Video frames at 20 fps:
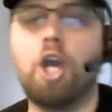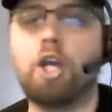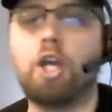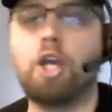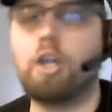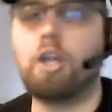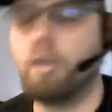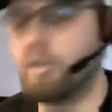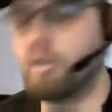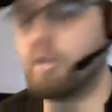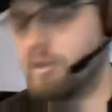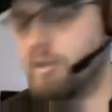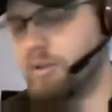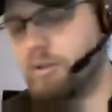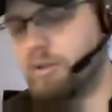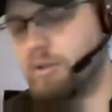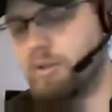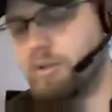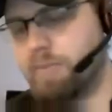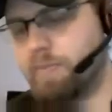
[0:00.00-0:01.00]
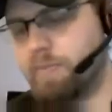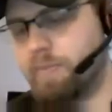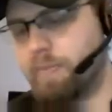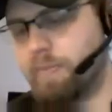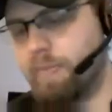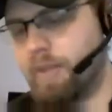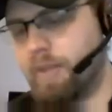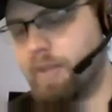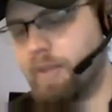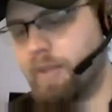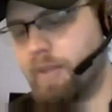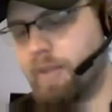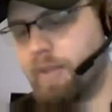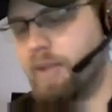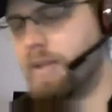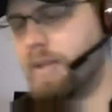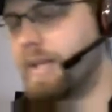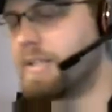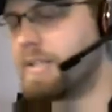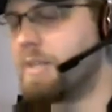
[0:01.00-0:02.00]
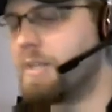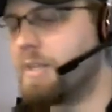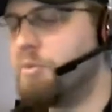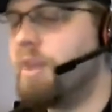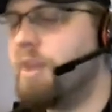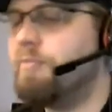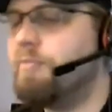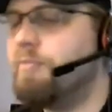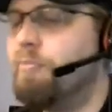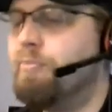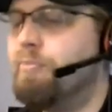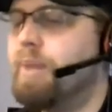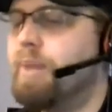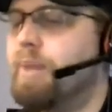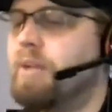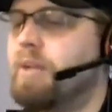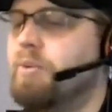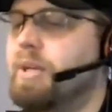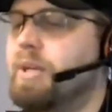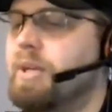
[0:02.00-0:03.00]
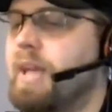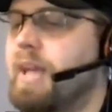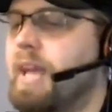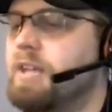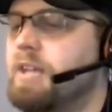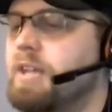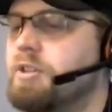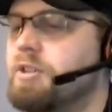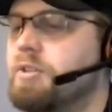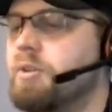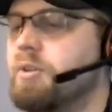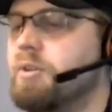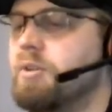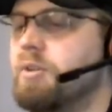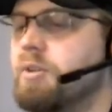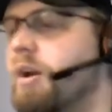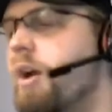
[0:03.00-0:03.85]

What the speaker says: For a 3/5 dinosaur that has Enrage, whenever